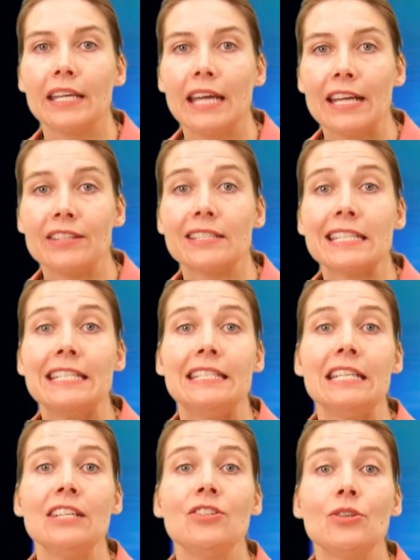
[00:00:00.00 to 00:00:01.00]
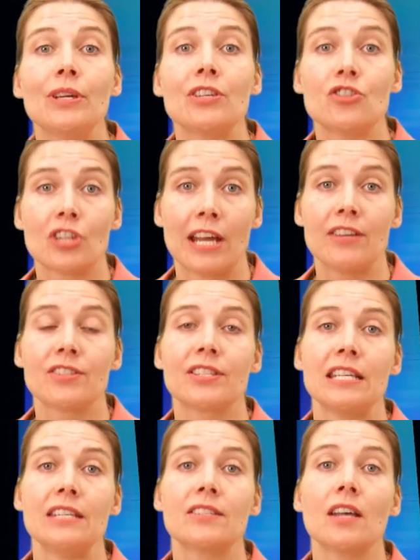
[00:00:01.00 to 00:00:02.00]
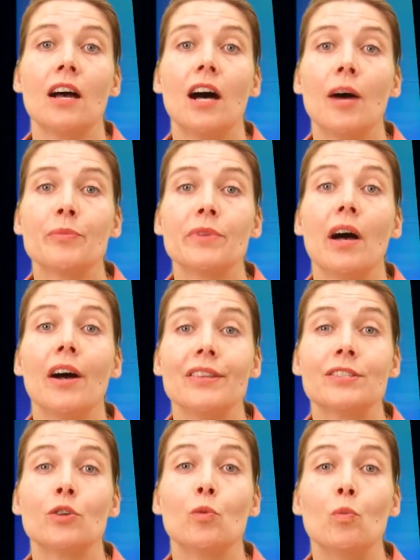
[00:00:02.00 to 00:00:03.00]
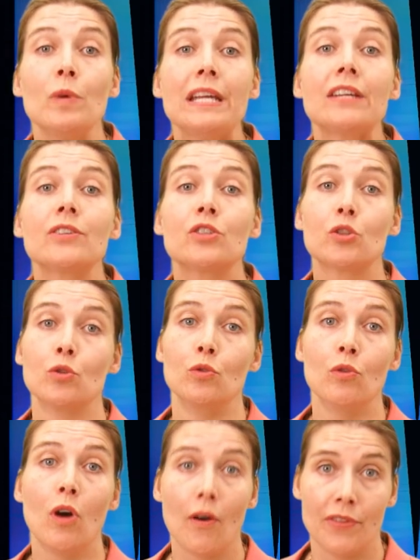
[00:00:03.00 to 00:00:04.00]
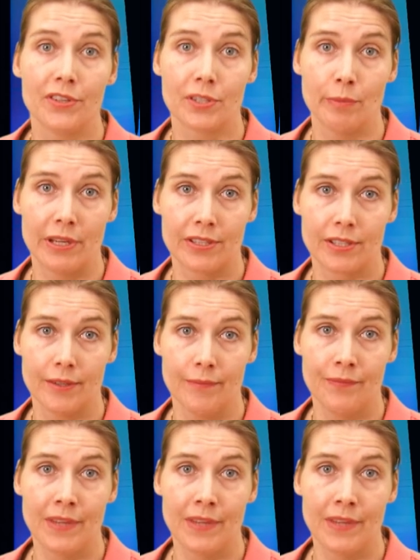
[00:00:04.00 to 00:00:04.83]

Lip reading: And indeed, you can change these up until week 2 of the semester.